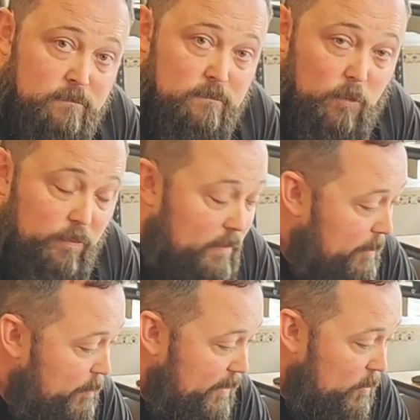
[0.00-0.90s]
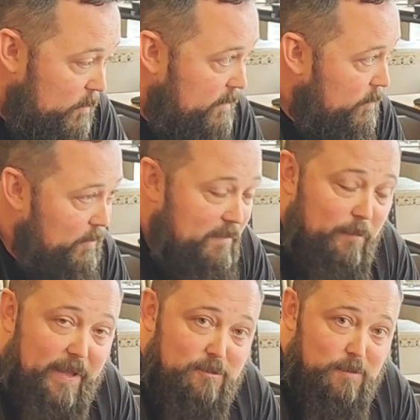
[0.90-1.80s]
So we thought we'd bring you over to one of the
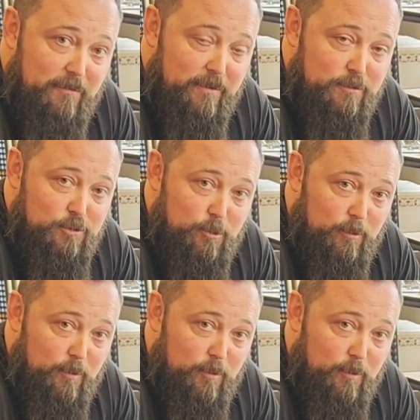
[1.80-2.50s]
bikes we have in our showroom.